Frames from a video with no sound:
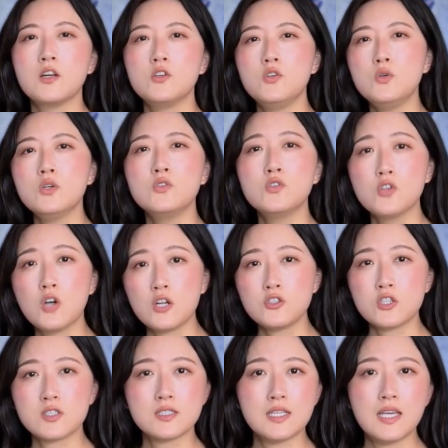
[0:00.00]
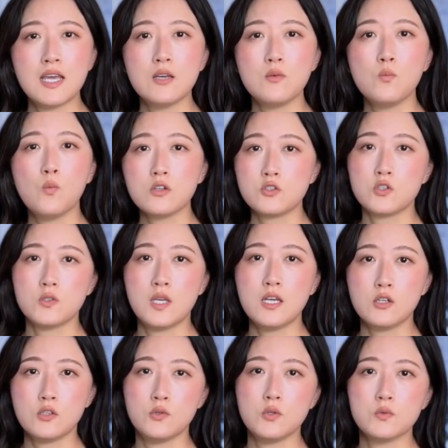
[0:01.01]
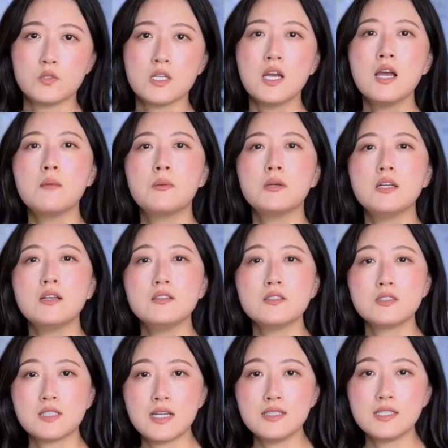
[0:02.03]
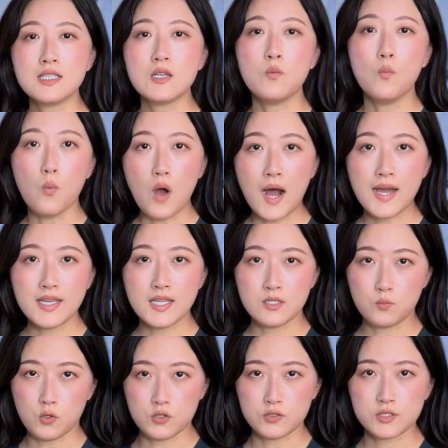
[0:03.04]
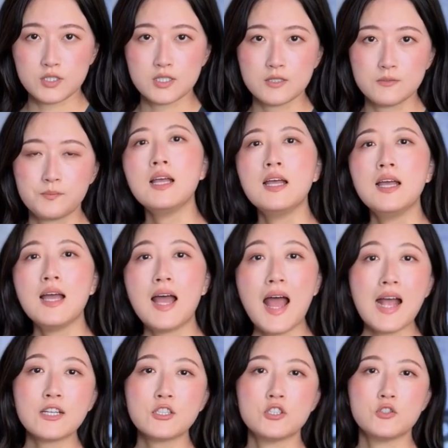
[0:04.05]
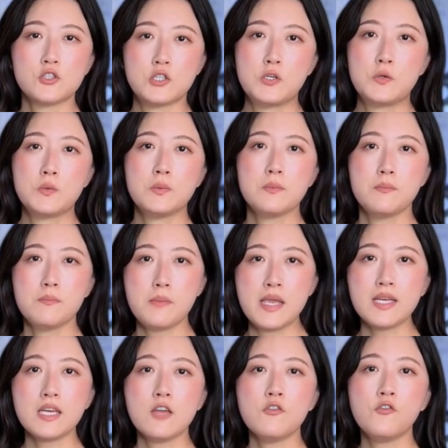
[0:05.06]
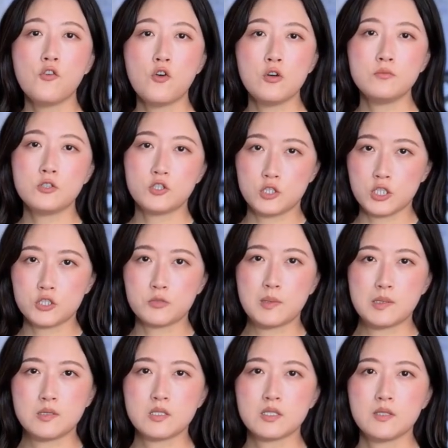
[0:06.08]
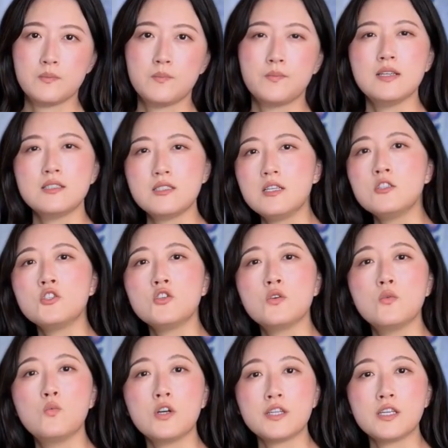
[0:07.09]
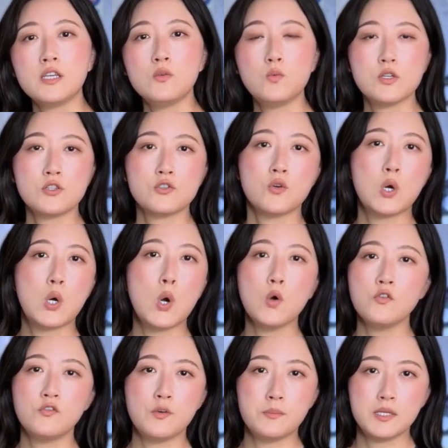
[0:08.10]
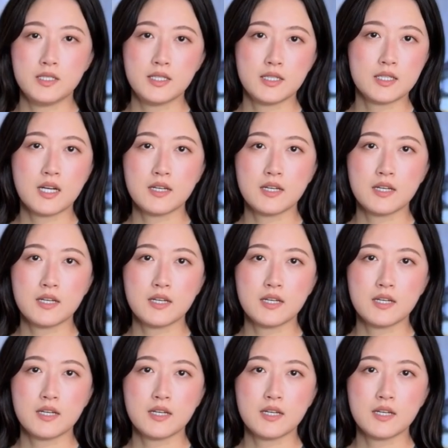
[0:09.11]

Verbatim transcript: You are not just seeing what to include, but understanding why it works. Action 2. Make informed judgment. Since you are working with your own familiar